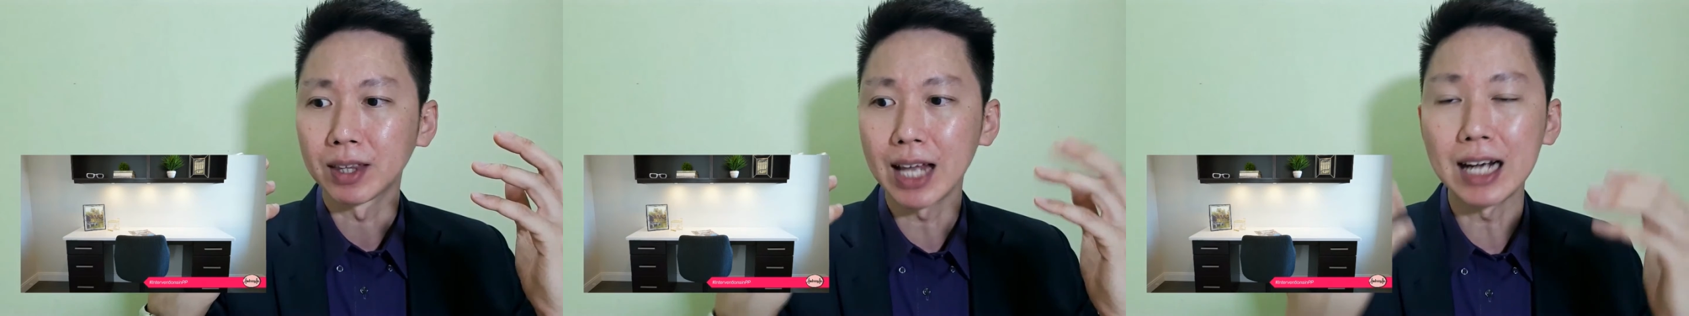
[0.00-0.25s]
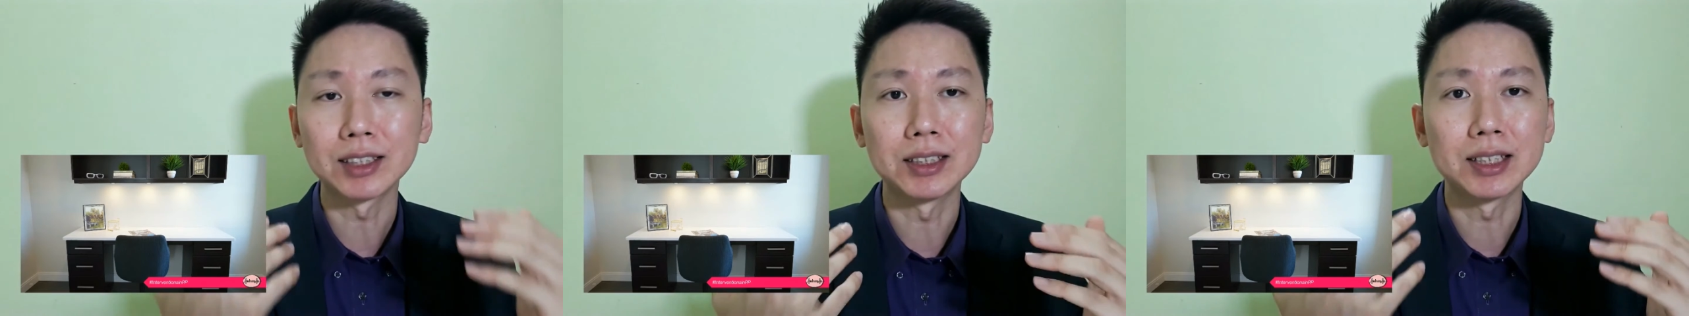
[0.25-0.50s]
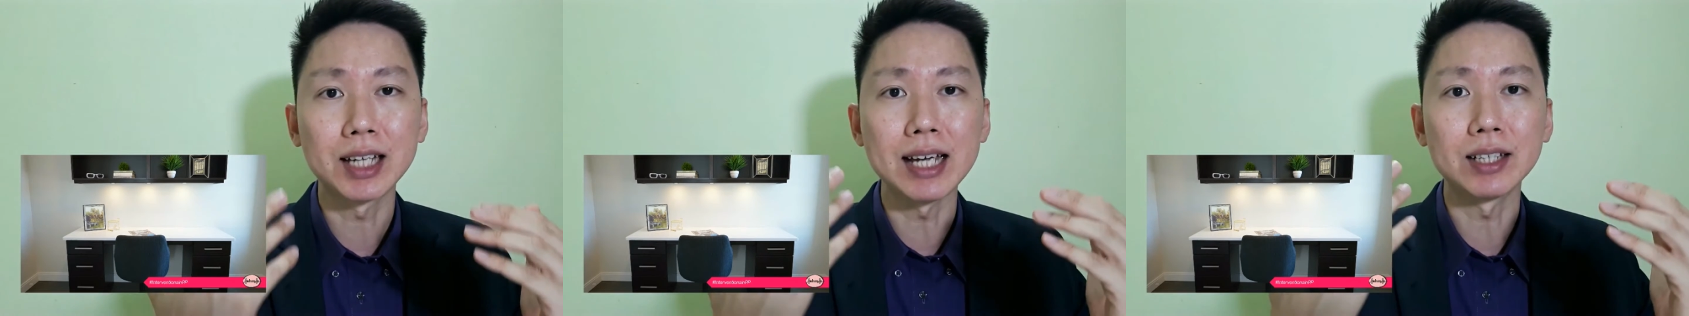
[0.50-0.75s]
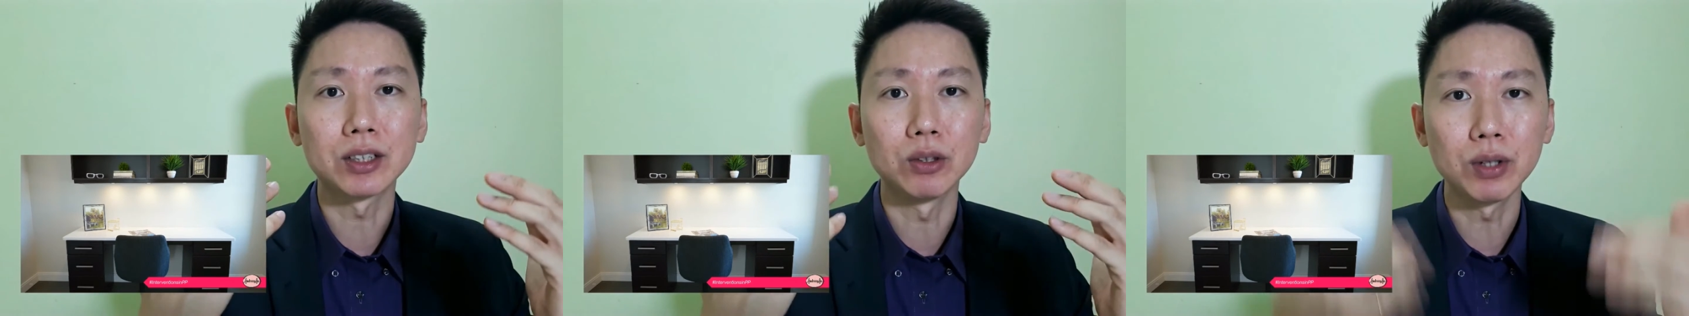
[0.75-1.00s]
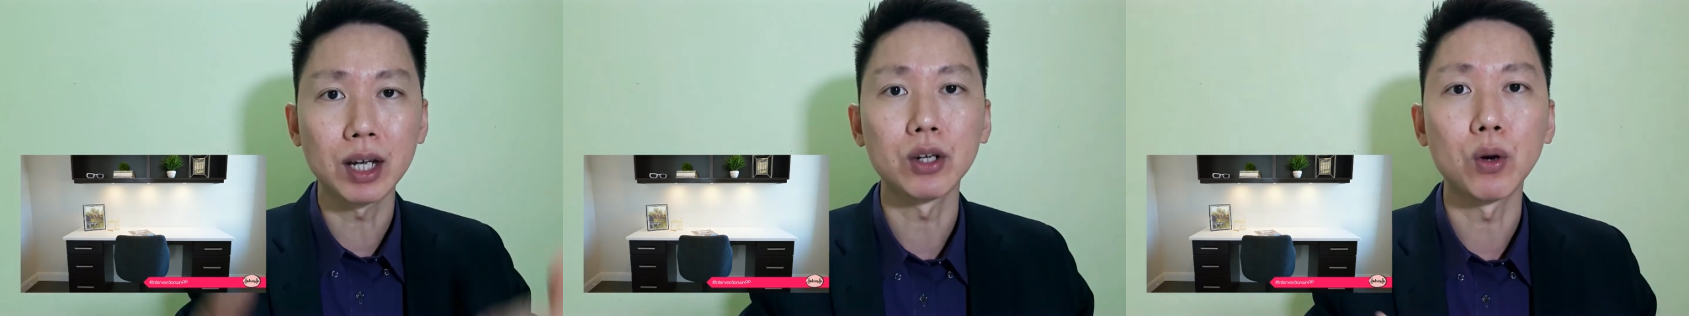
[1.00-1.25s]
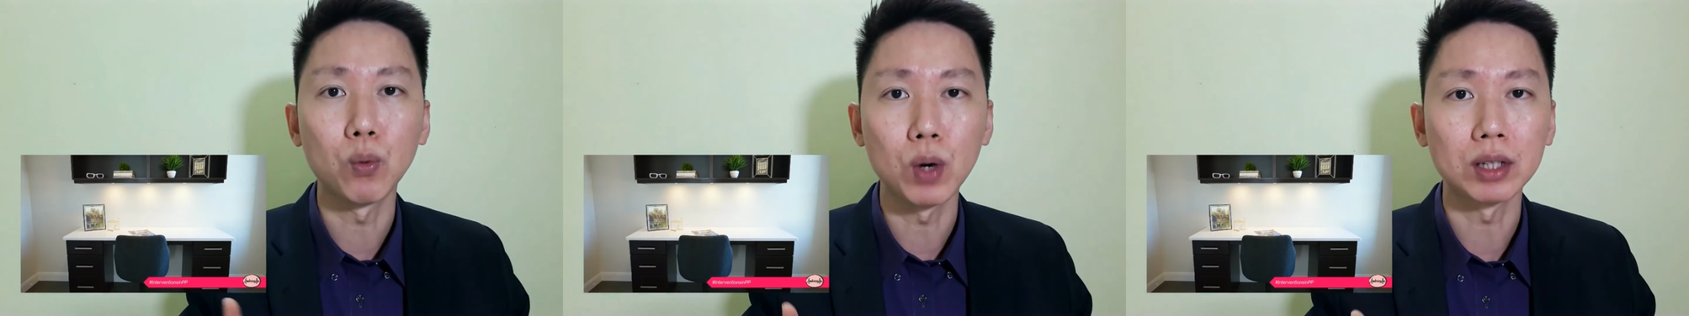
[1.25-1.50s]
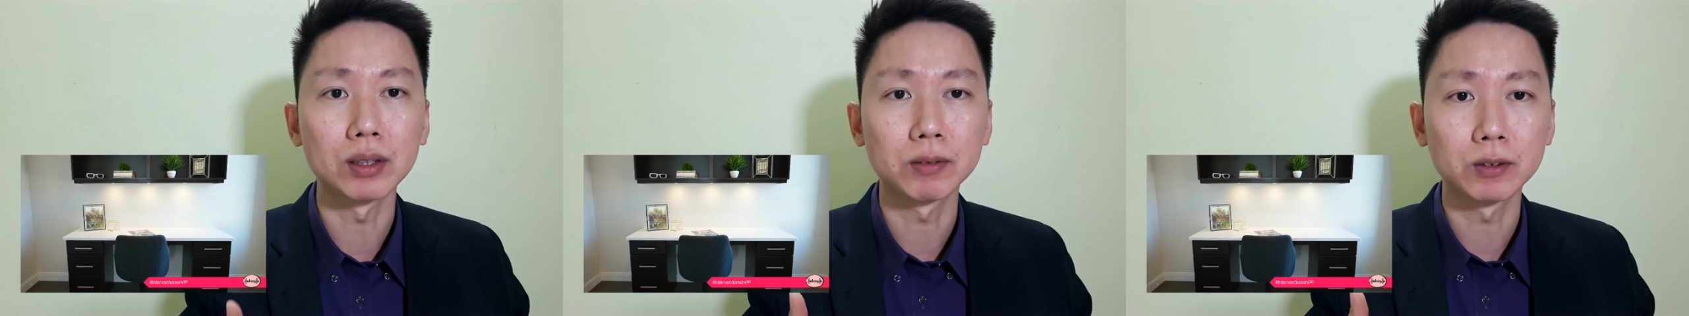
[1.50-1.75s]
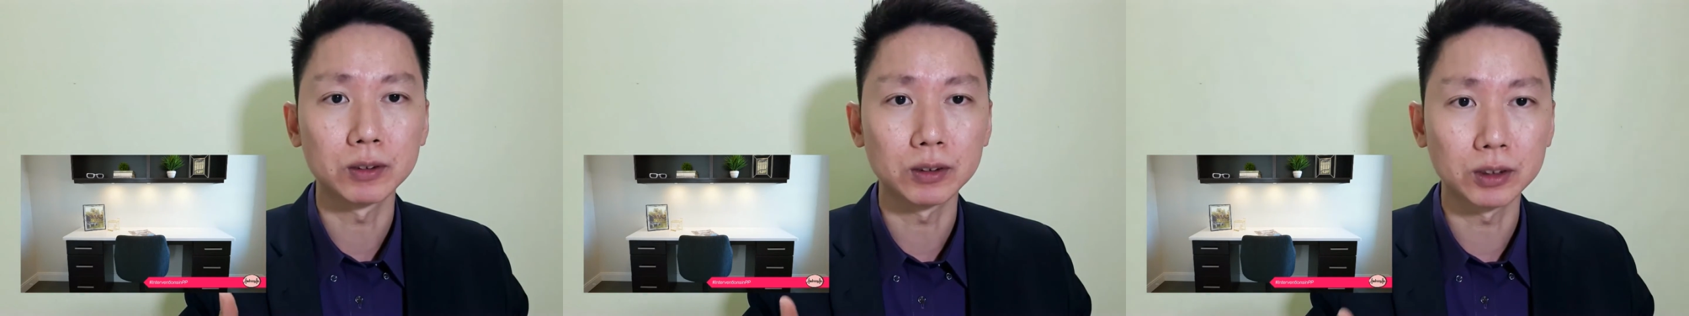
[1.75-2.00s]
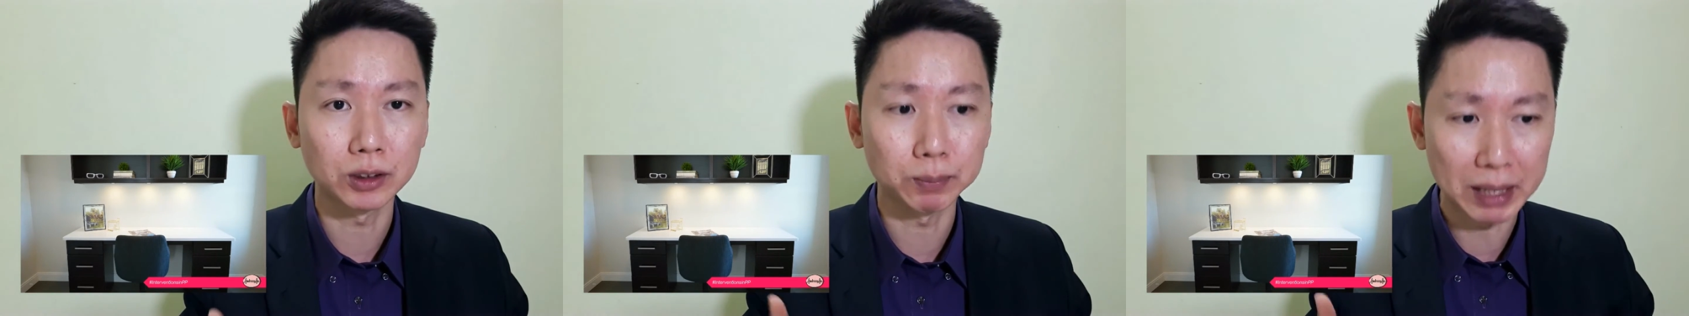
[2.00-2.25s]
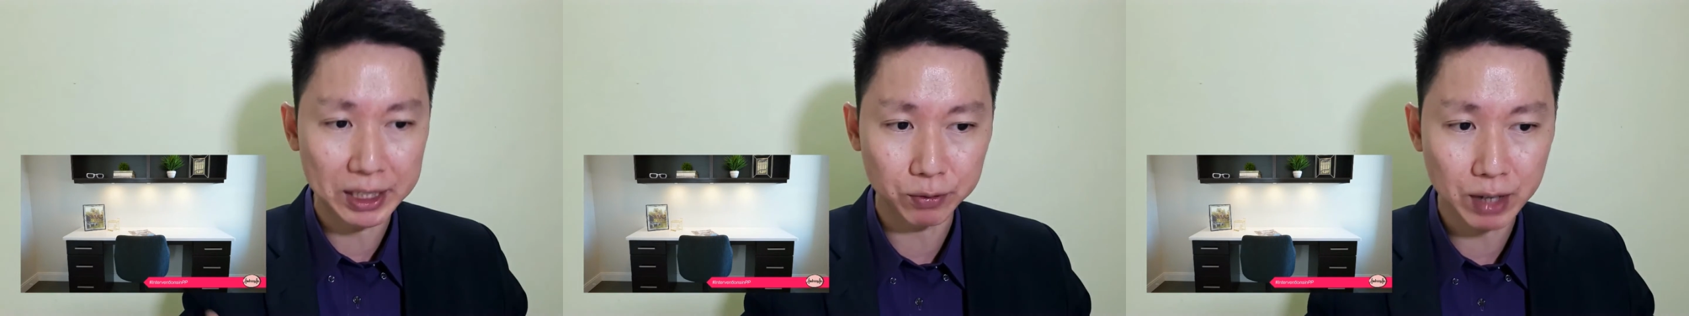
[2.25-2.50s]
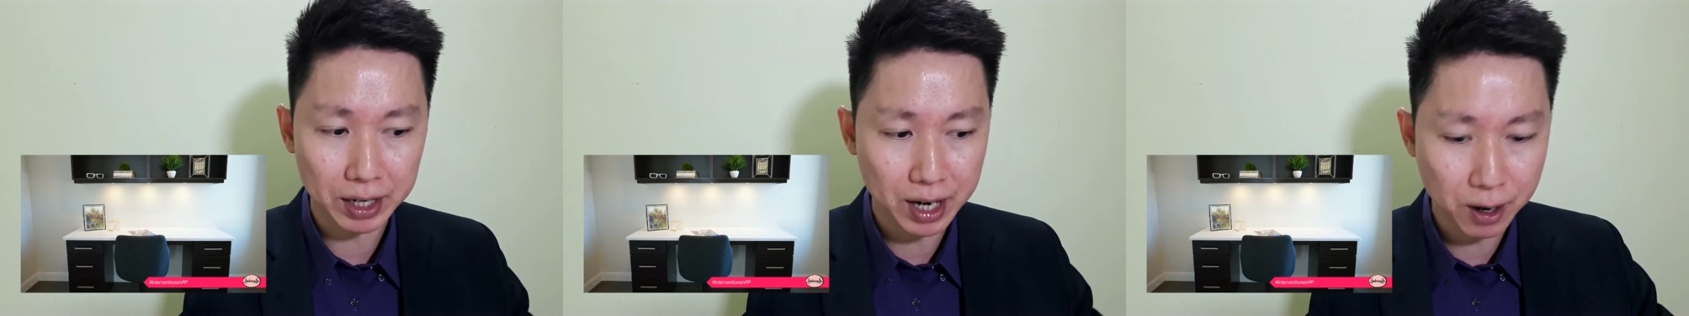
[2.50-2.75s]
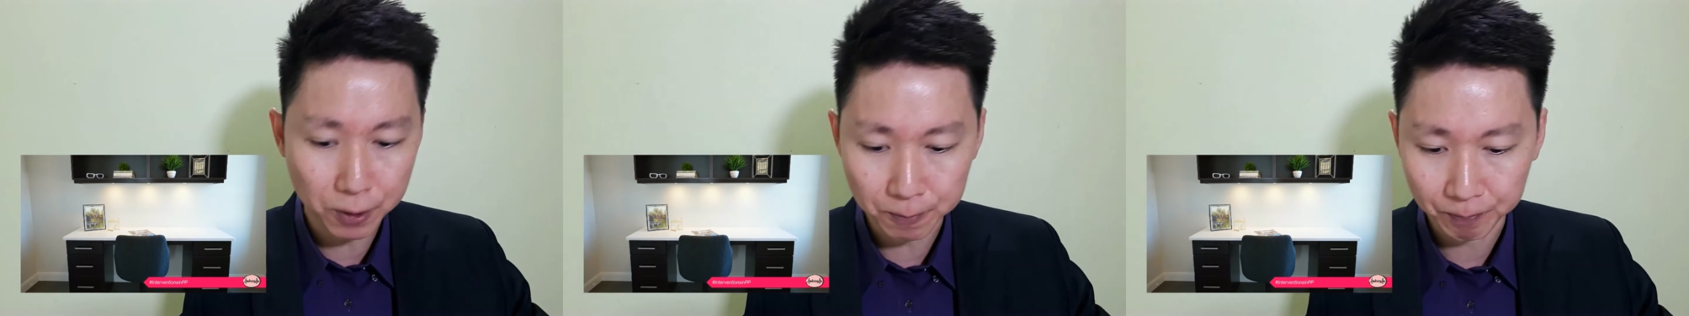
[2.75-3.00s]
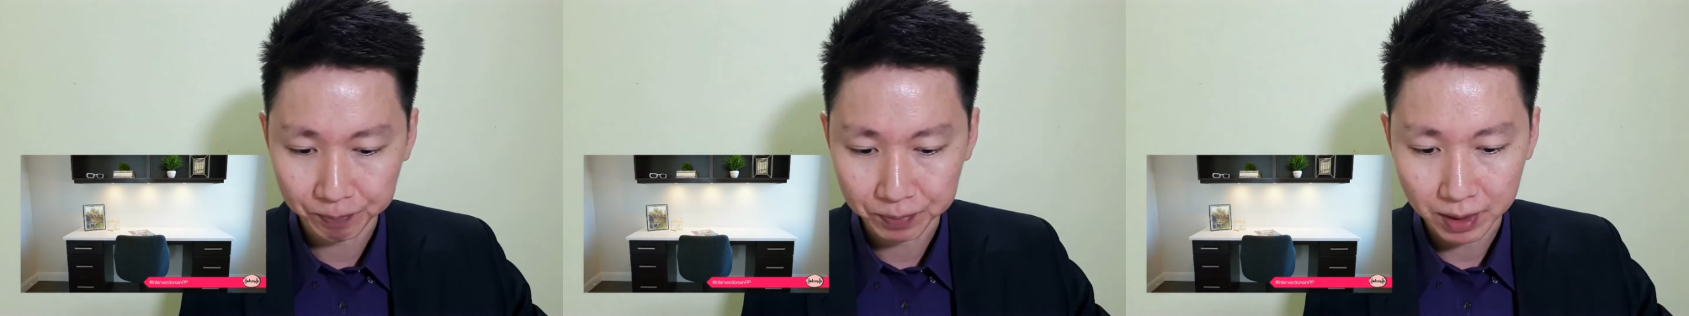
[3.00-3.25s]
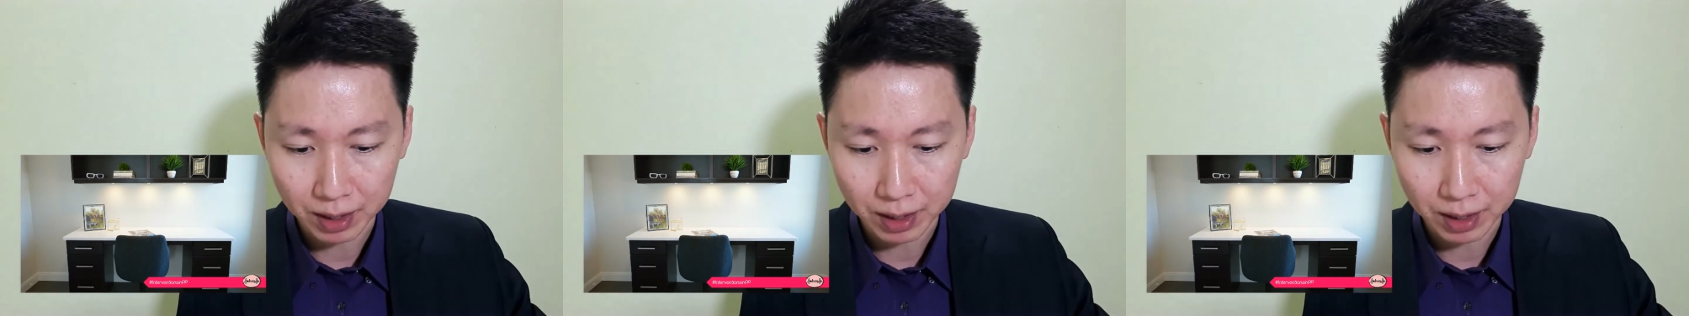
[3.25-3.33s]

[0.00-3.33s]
that is the case, look at your workspace right now.